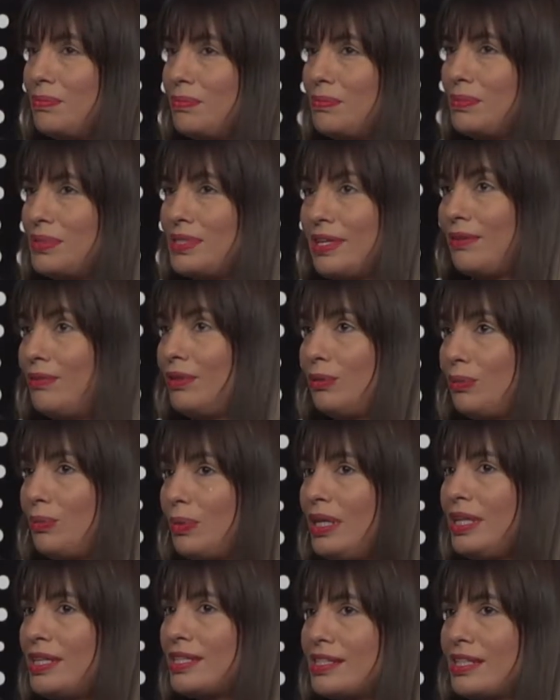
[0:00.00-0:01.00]
several
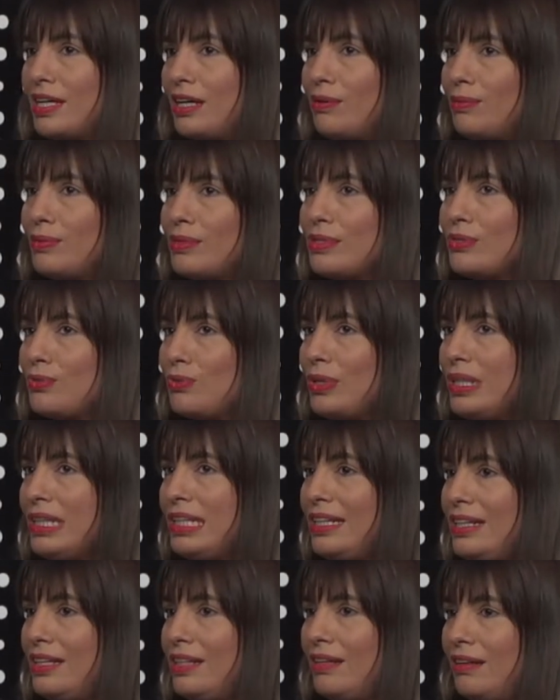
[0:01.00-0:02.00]
weeks, I was
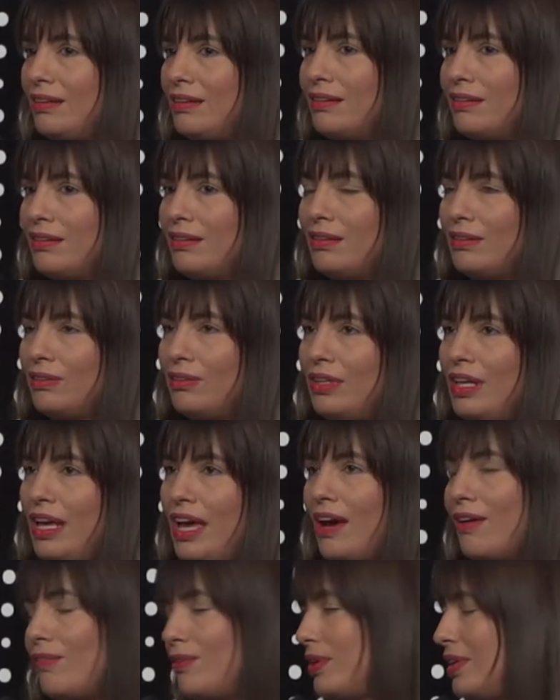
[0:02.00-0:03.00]
really
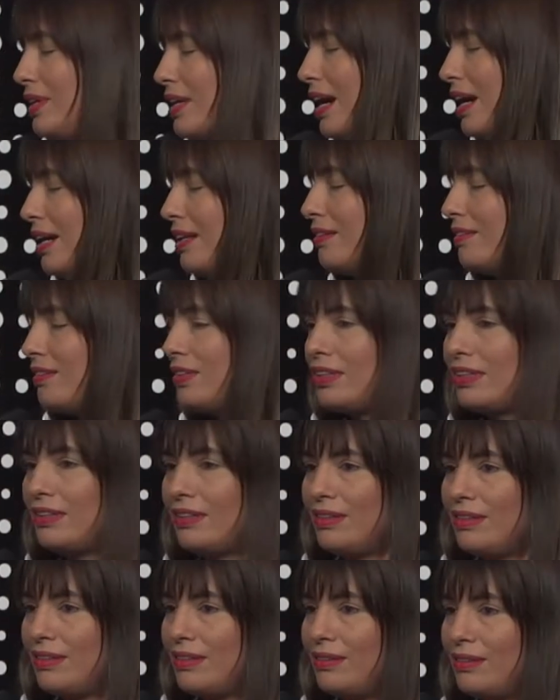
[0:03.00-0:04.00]
every night
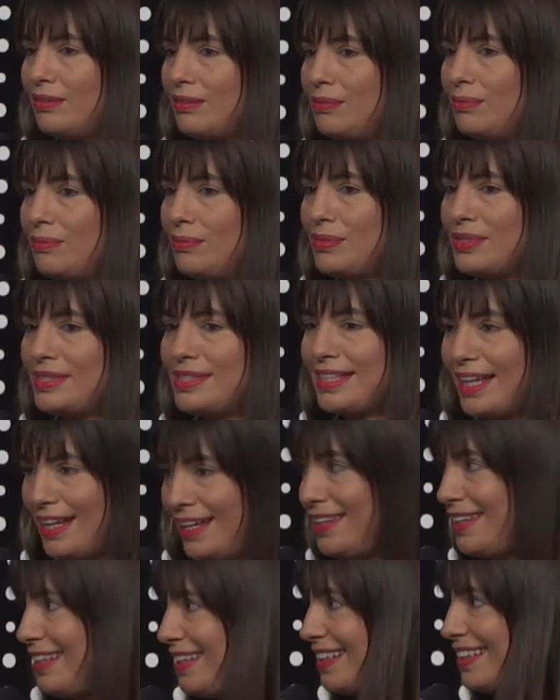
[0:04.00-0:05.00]

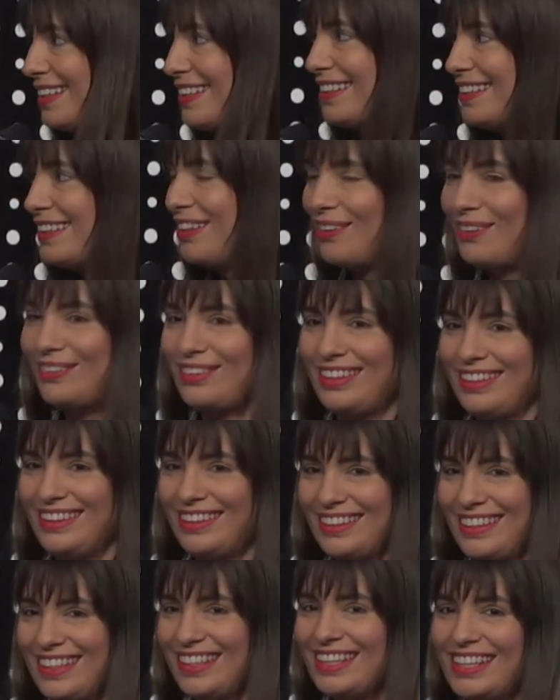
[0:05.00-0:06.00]
studying on the
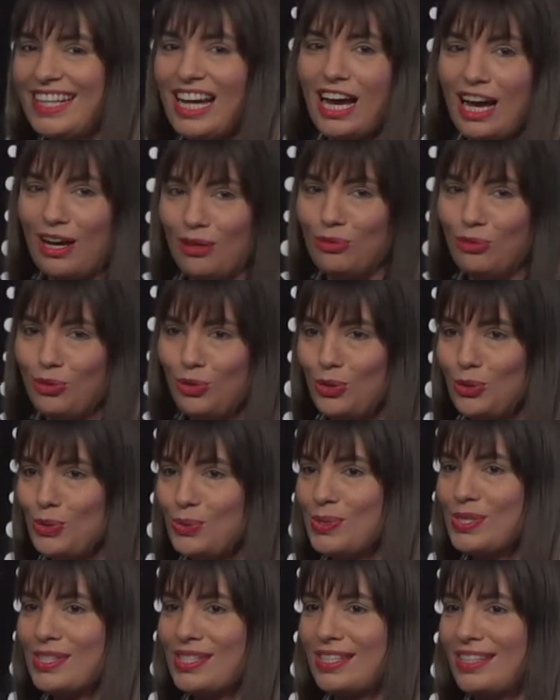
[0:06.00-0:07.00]
internet how to
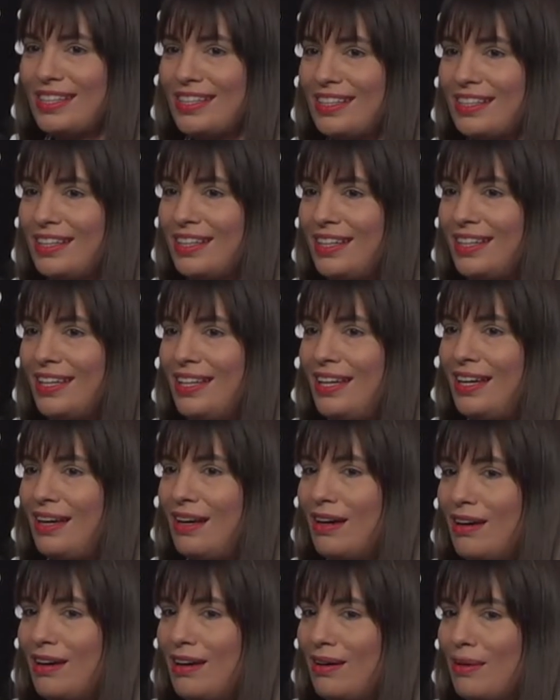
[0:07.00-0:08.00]
use
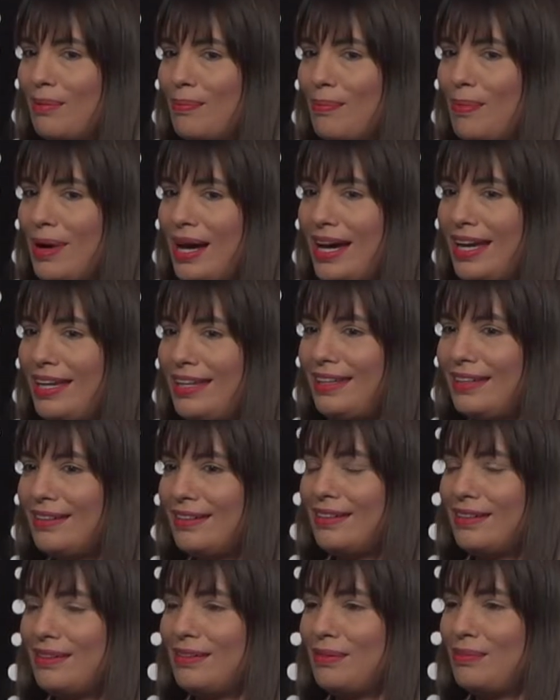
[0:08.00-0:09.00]

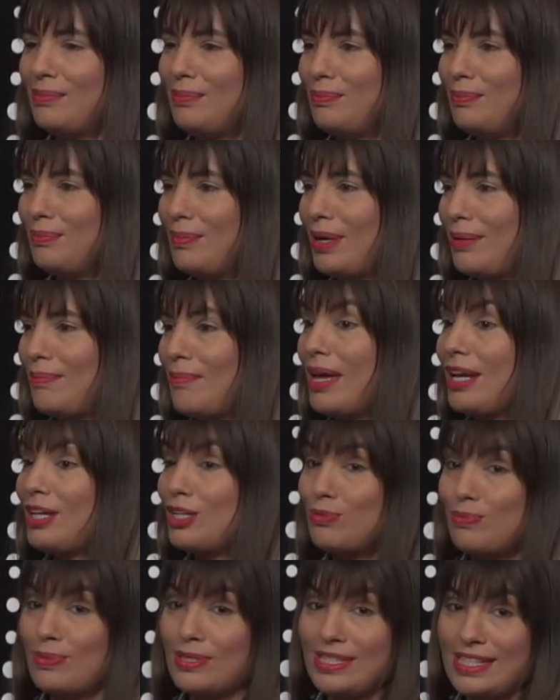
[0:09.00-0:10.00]
my
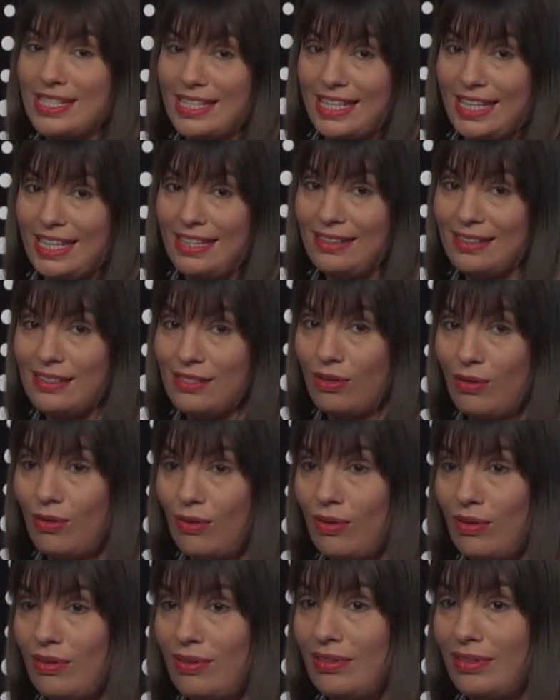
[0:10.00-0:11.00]
management skills
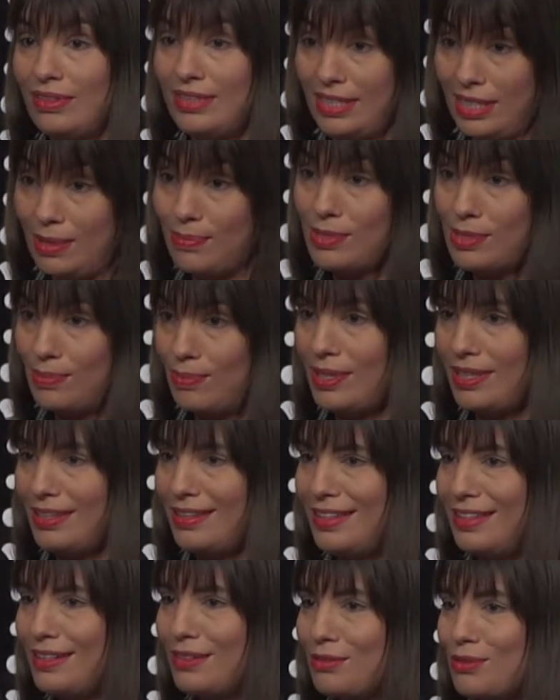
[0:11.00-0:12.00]
on Teams
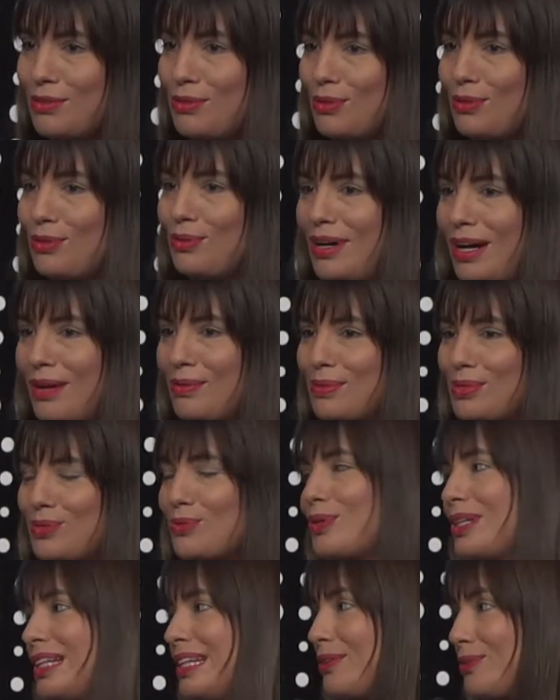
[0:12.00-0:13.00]
meetings. So I was
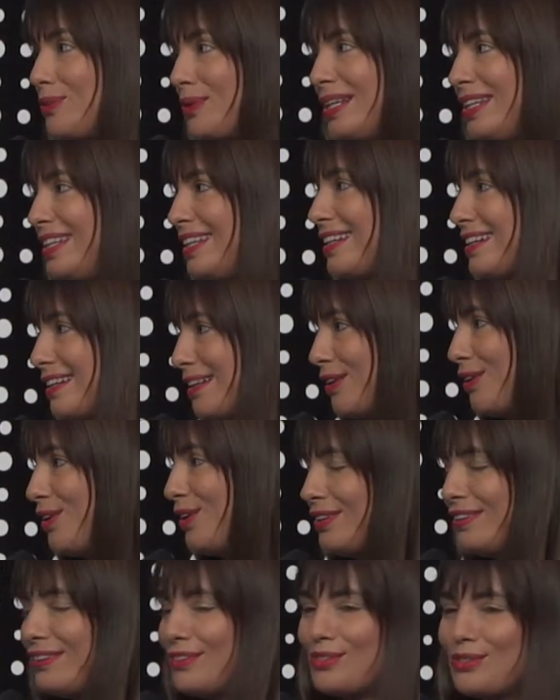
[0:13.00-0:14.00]
really reading a
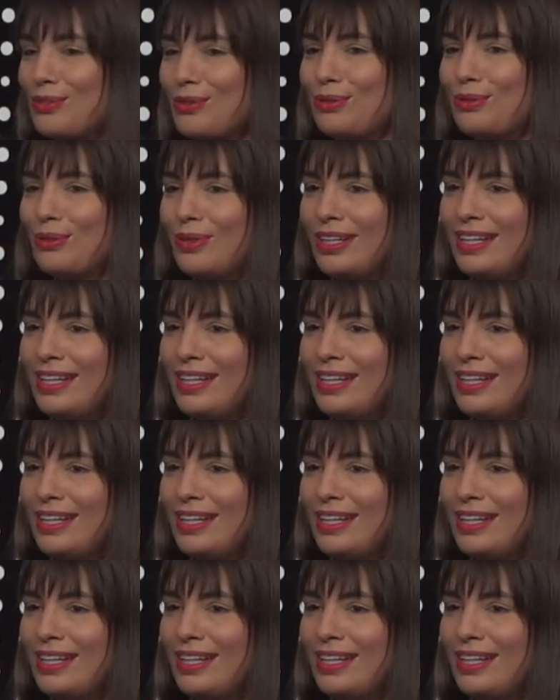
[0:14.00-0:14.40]
lot. So